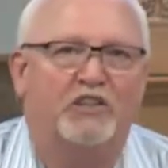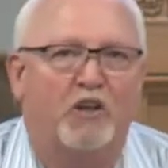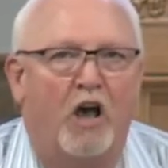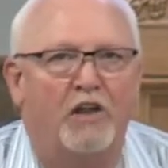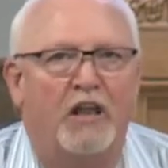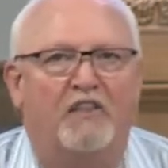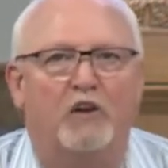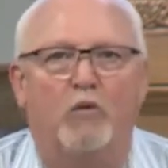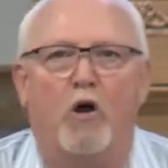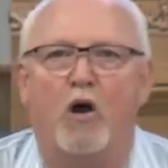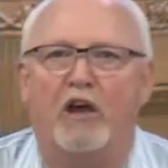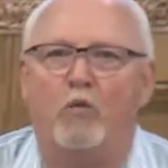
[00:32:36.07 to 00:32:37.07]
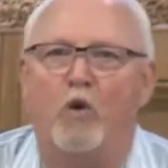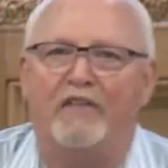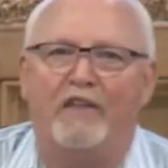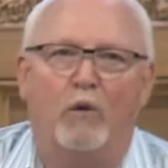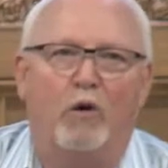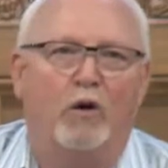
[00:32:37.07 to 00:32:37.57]
saw nothing wrong in
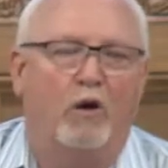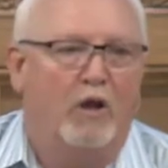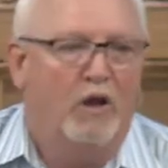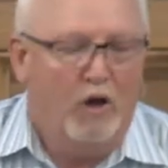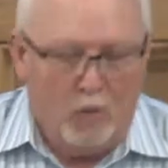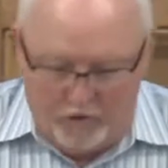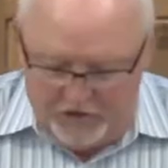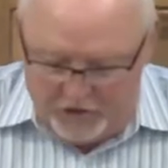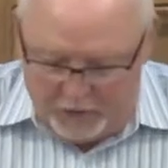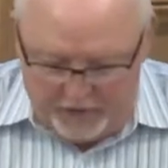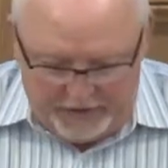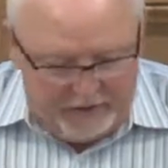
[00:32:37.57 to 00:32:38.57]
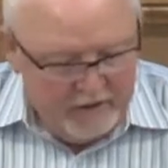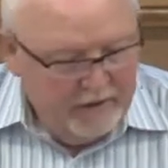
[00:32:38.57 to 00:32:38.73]
what they were, were doing.